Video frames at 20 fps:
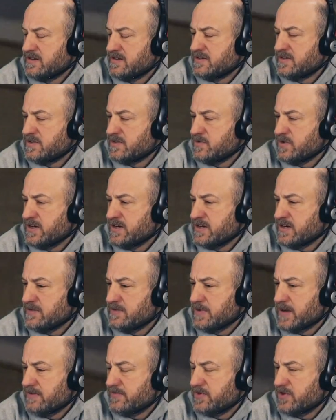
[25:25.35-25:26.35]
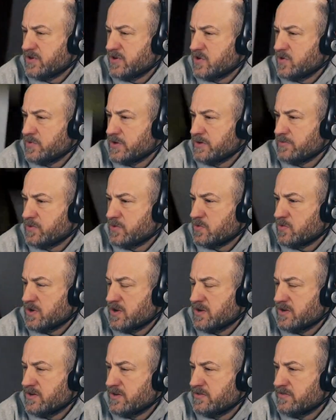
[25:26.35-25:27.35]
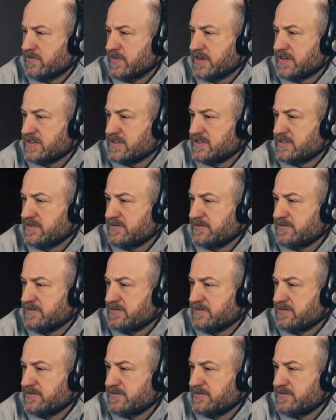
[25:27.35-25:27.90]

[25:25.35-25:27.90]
So we ended up having to open up a wall to fix it.